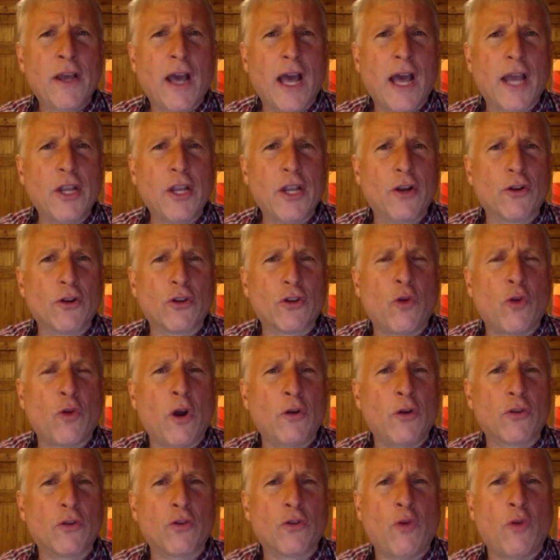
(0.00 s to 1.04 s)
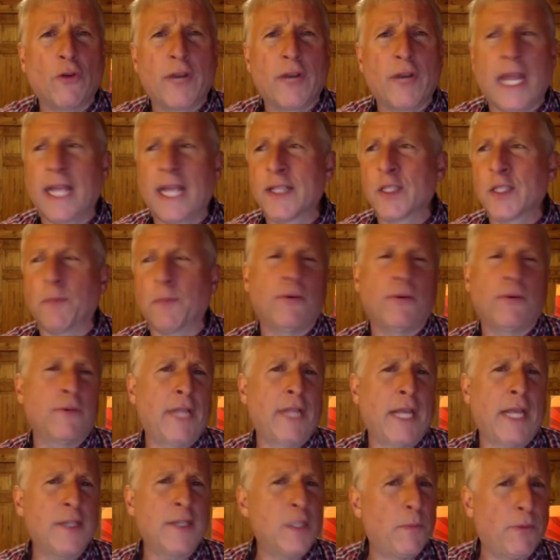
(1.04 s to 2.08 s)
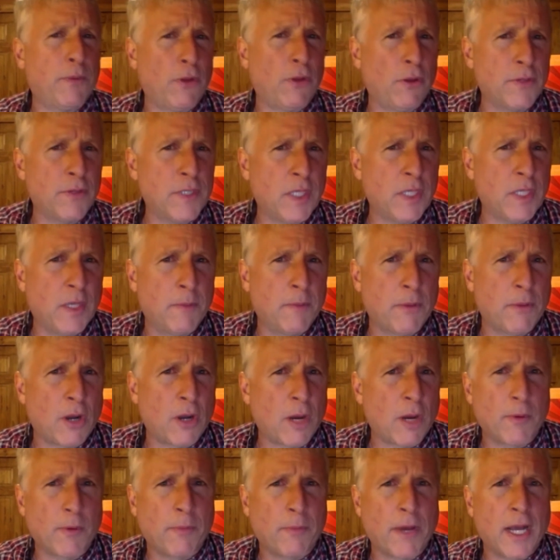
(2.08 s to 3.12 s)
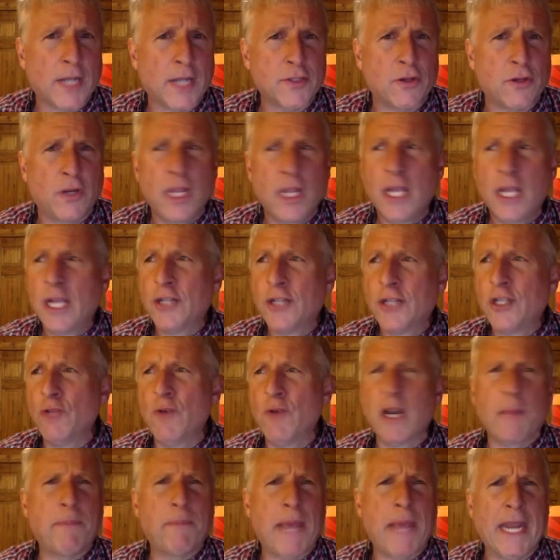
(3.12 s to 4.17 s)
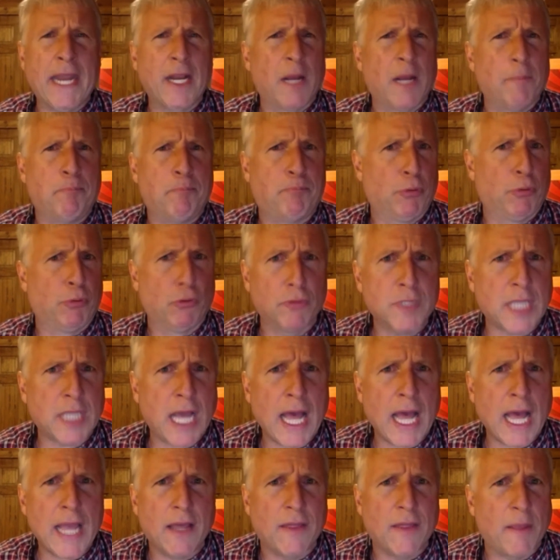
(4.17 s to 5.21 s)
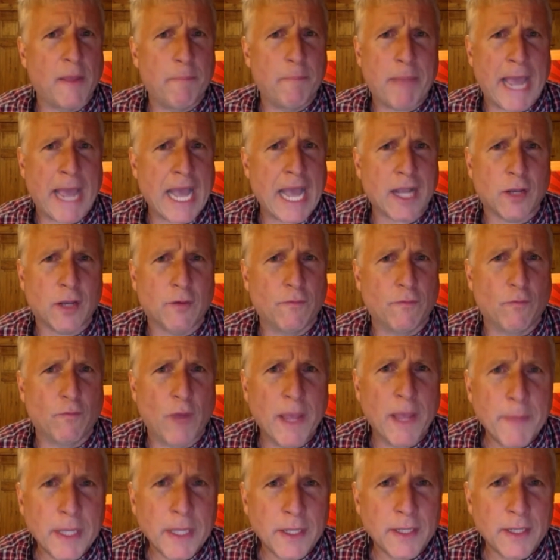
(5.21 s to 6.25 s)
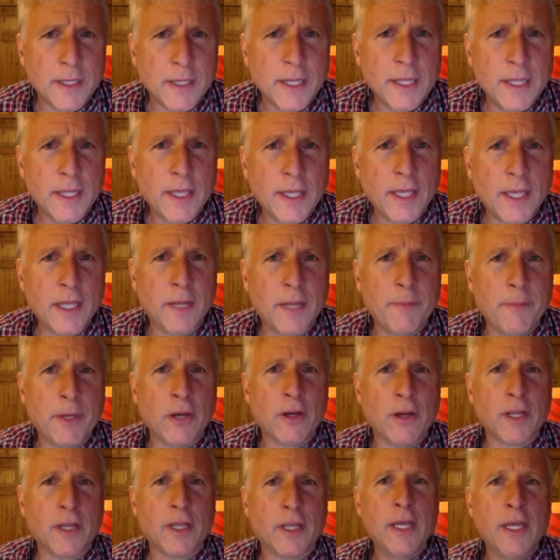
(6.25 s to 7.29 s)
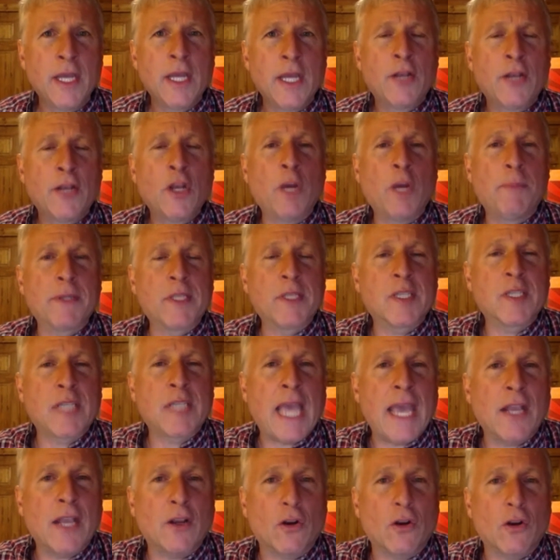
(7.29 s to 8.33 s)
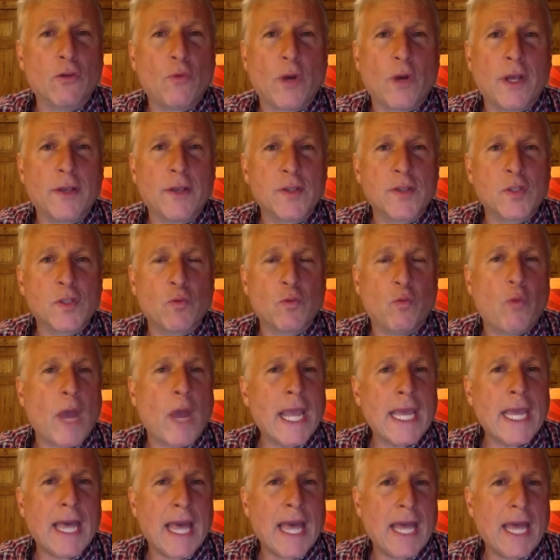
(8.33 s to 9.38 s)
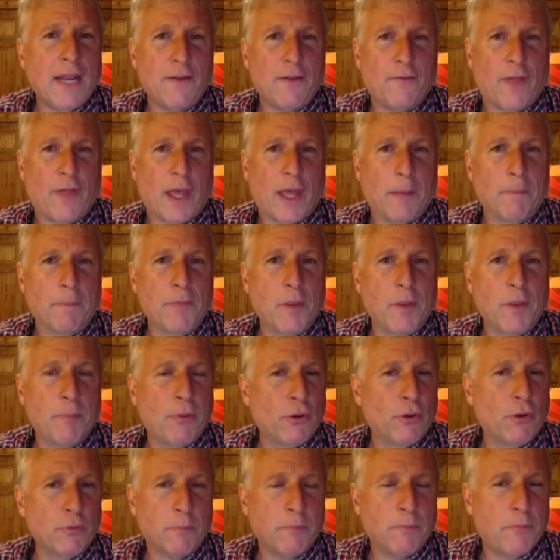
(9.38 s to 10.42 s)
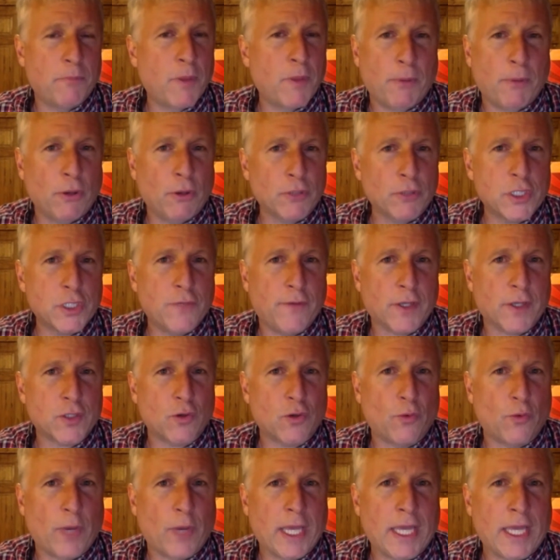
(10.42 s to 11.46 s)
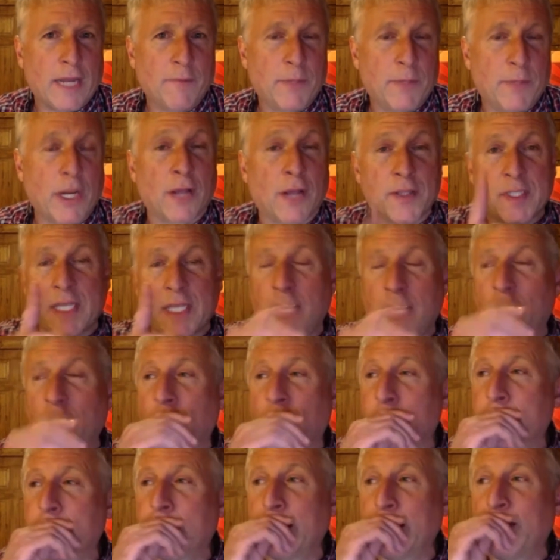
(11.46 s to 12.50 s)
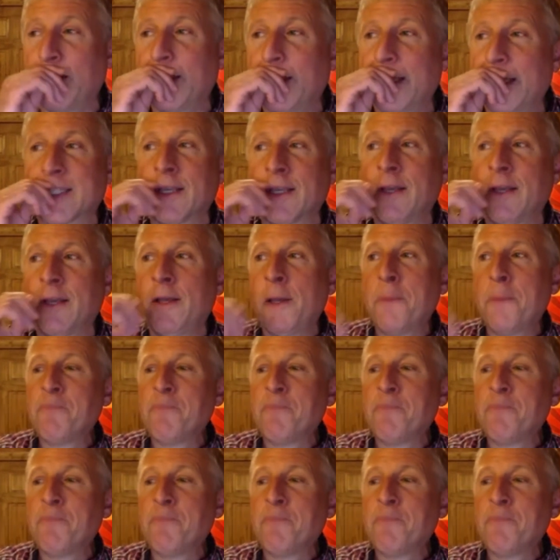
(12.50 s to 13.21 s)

Quote Nancy Pelosi and Barbara Boxer. Do you want to paint a bullseye on the back of women in America? No, but Sanger was way ahead of them. The Bolsheviks are way ahead. But I'll tell you this.